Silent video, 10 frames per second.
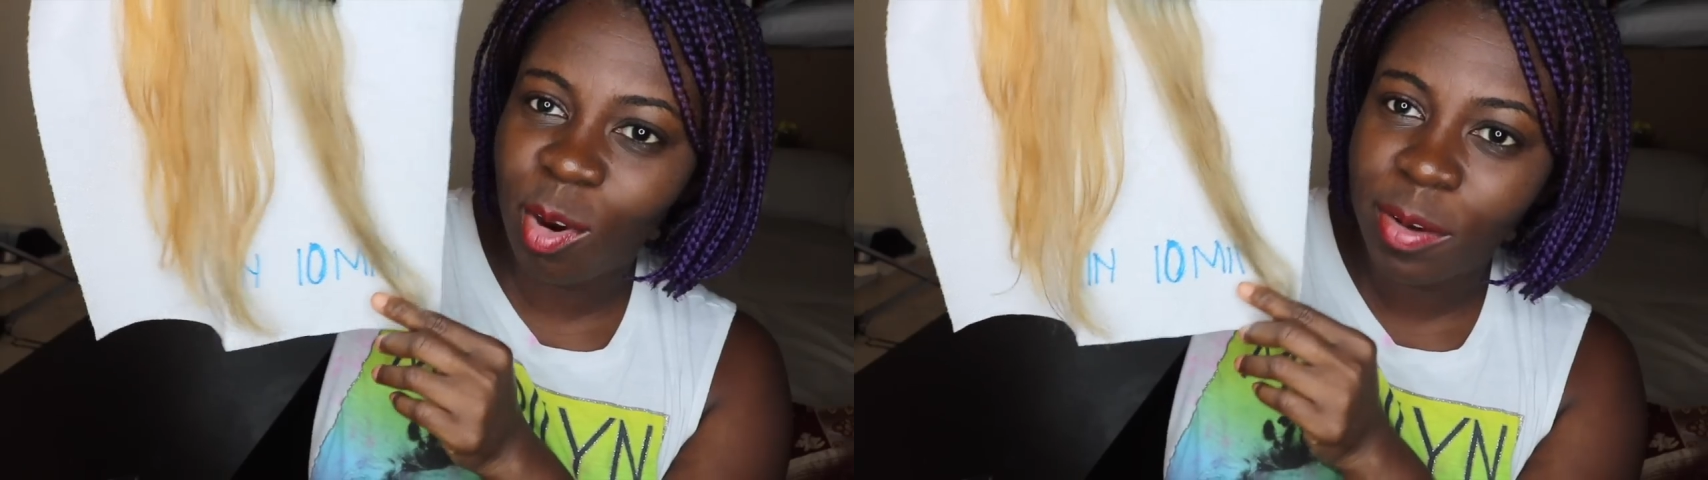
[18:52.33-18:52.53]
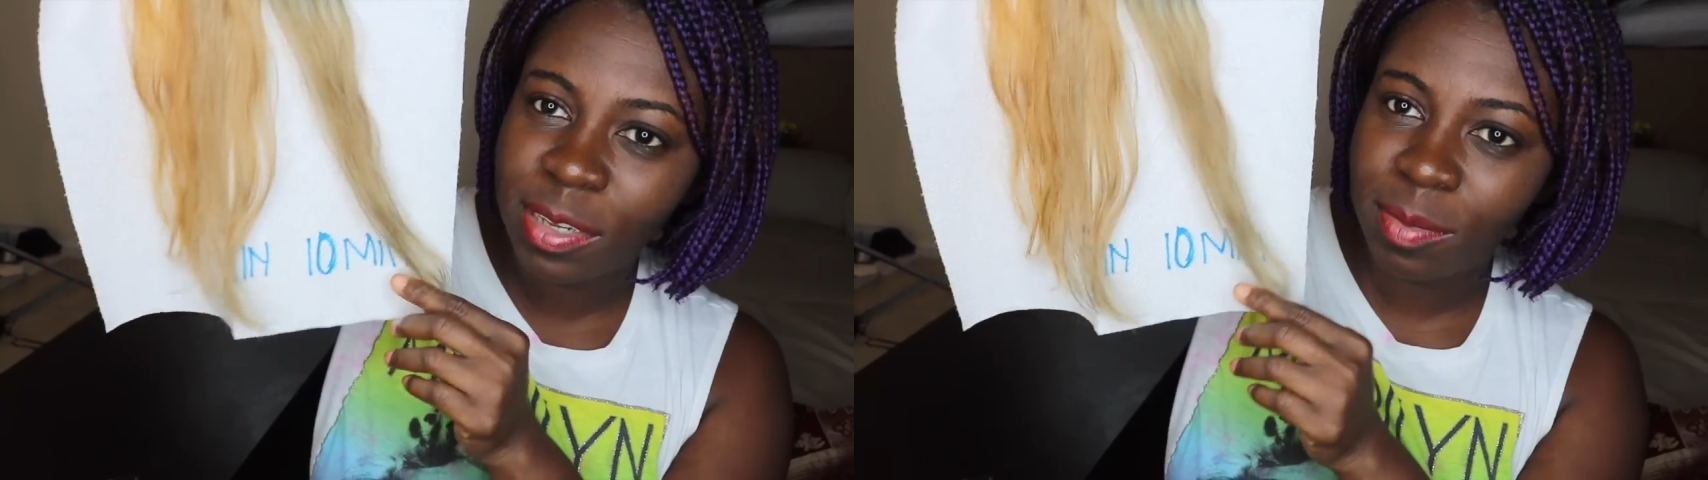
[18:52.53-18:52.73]

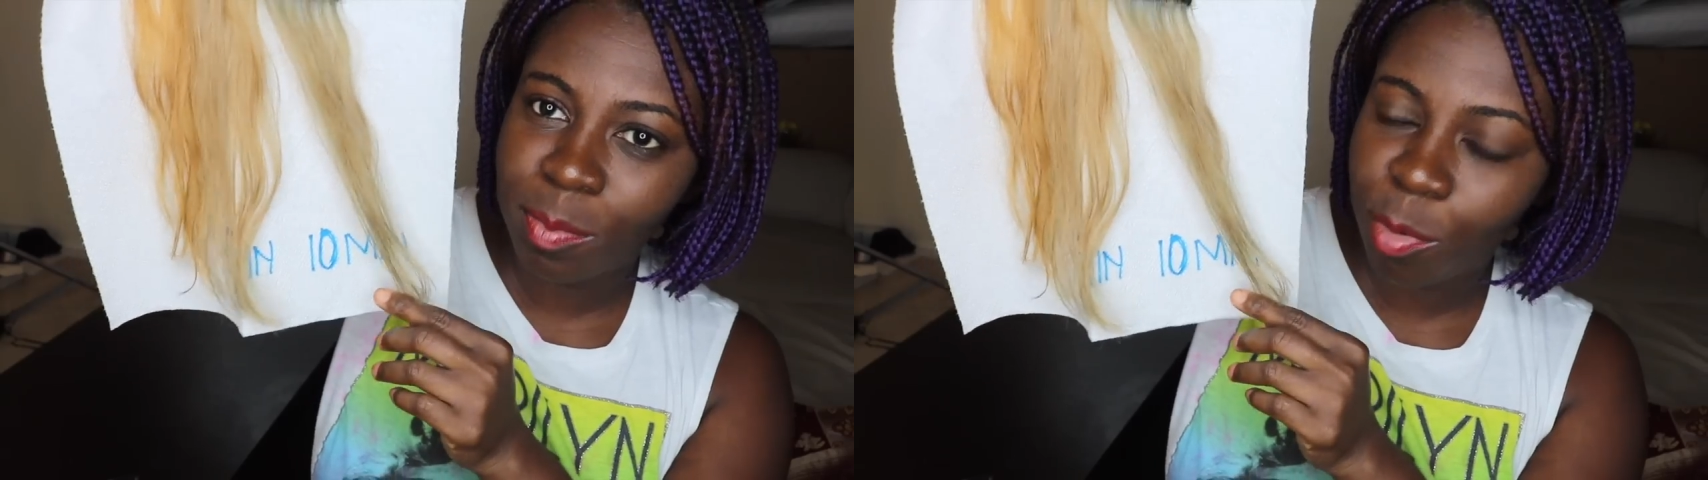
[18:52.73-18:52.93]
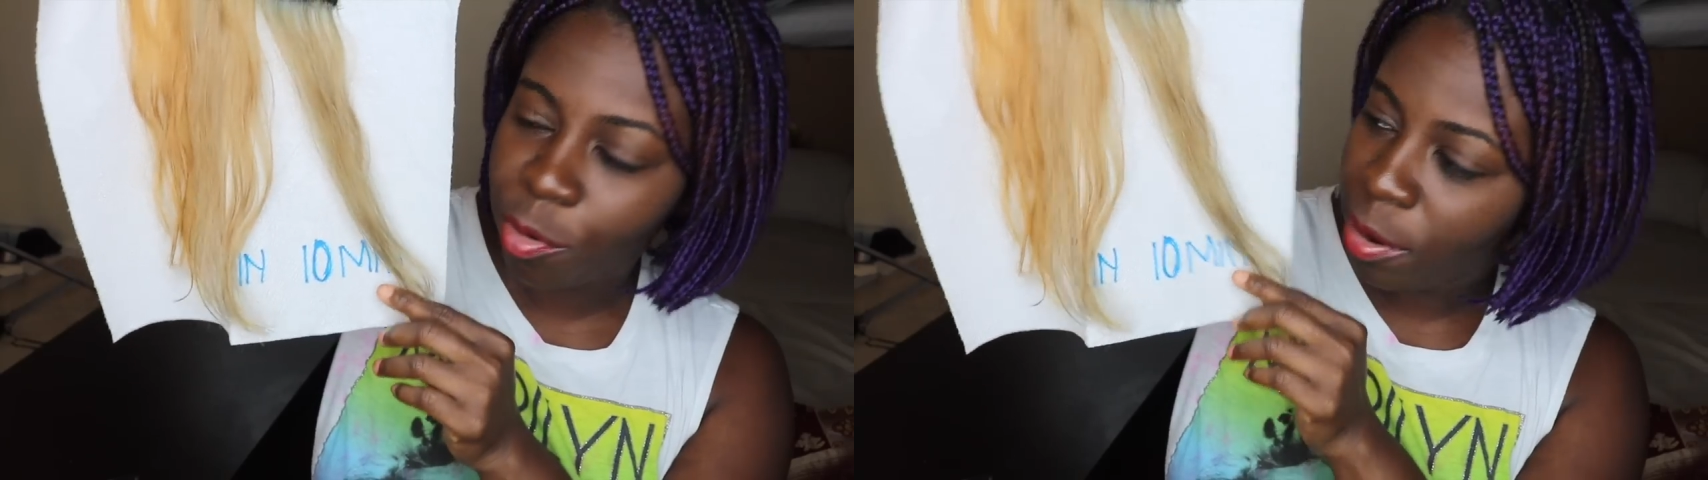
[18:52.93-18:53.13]
orange,
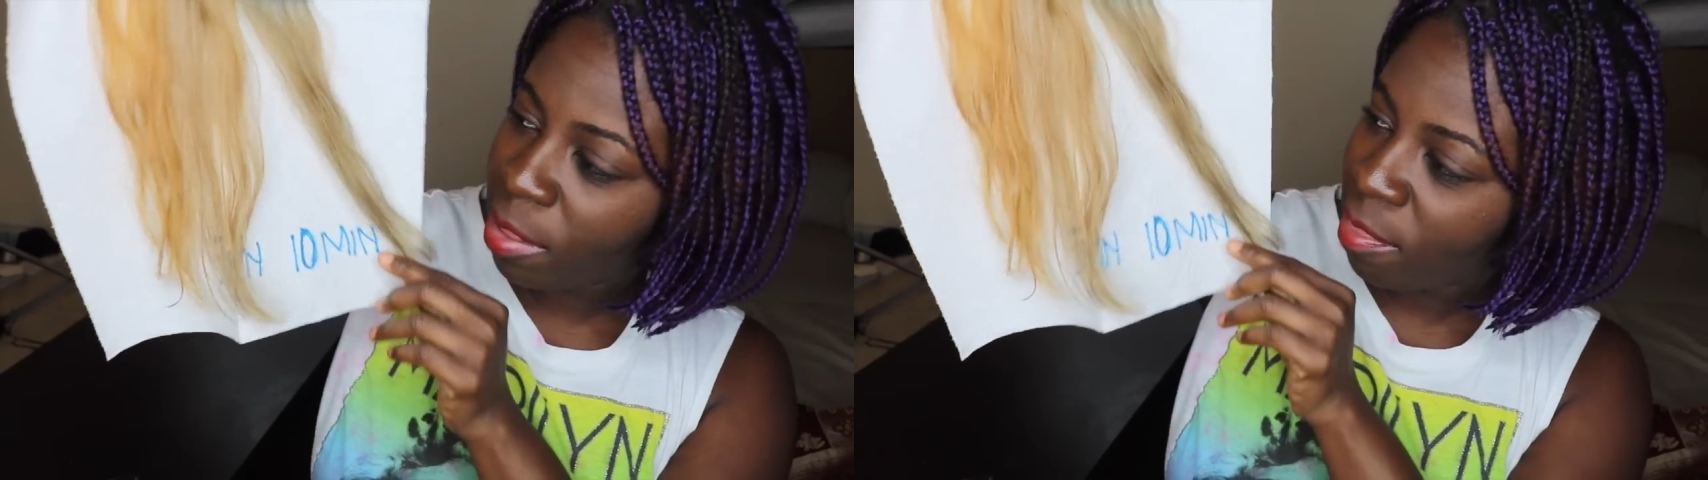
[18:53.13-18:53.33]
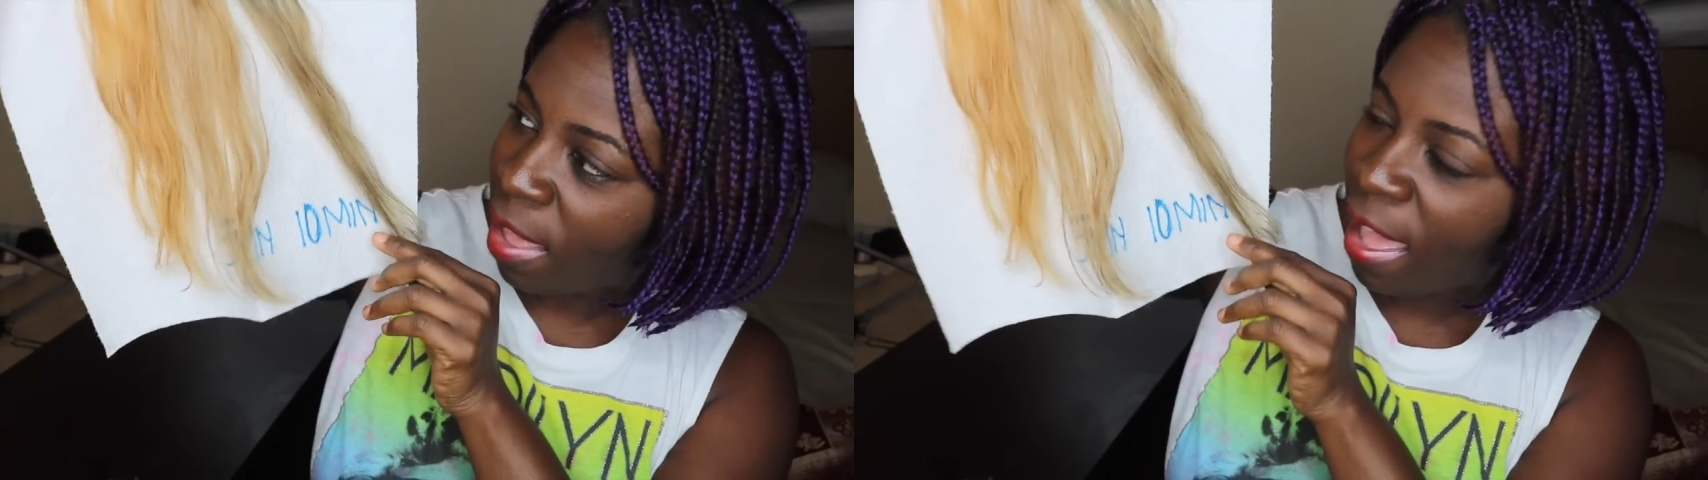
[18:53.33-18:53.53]
more
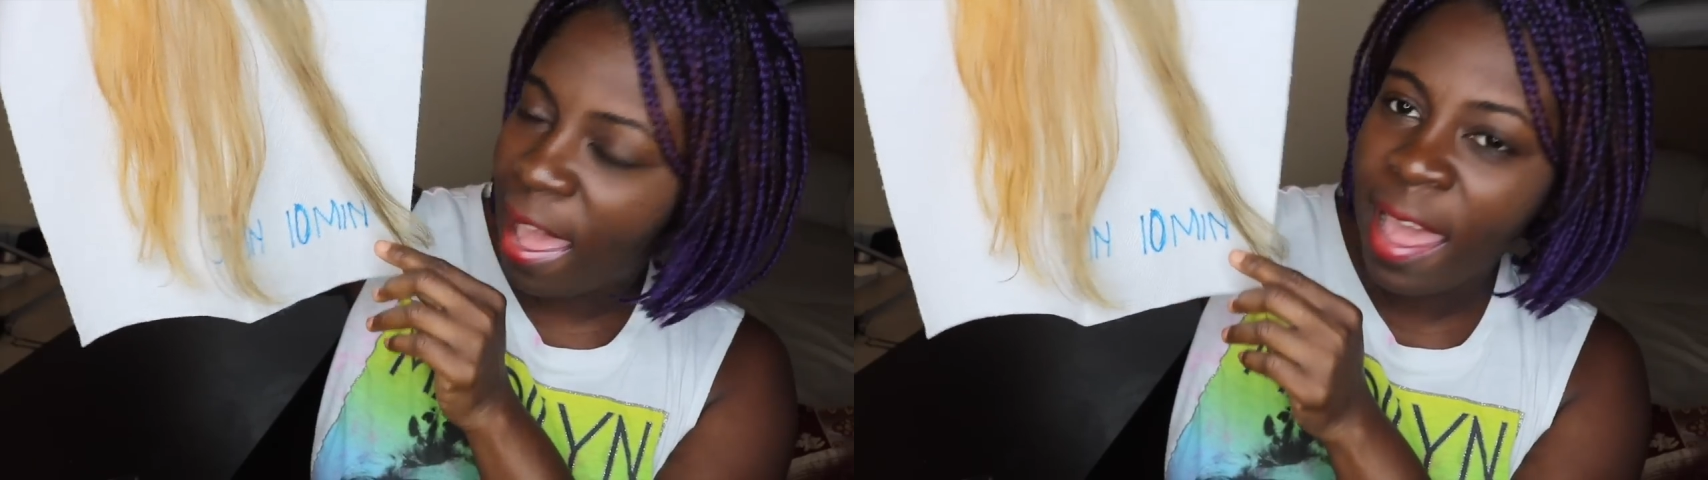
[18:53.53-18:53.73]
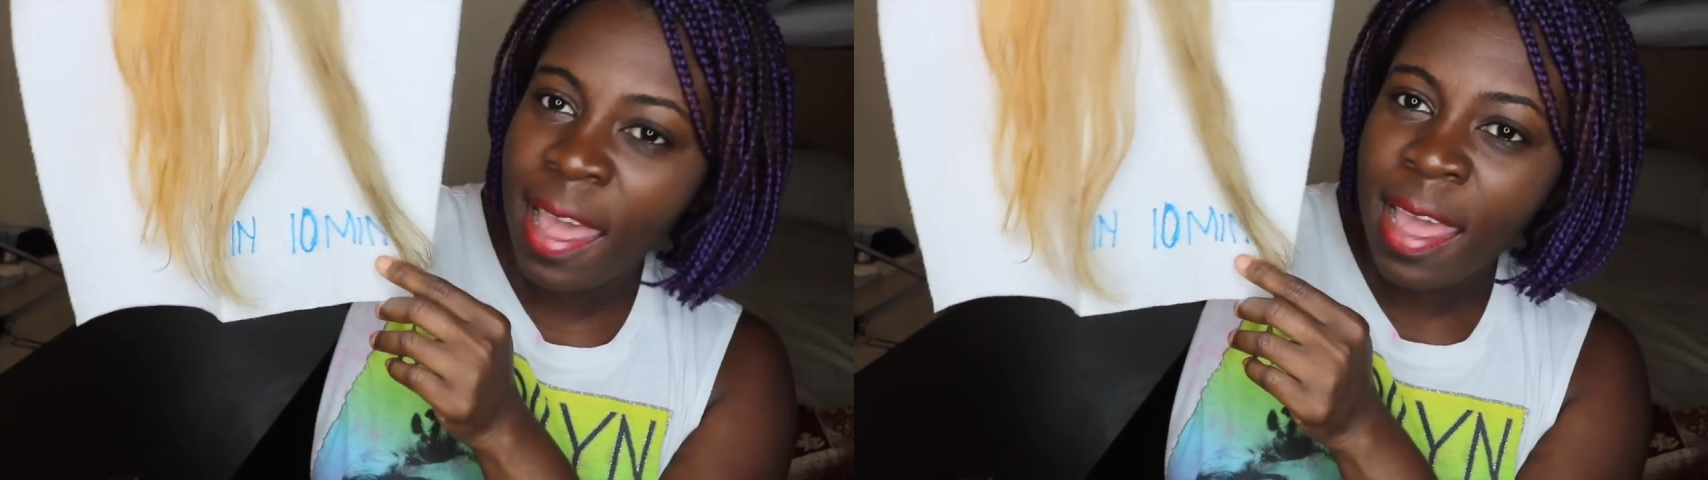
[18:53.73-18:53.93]
in that.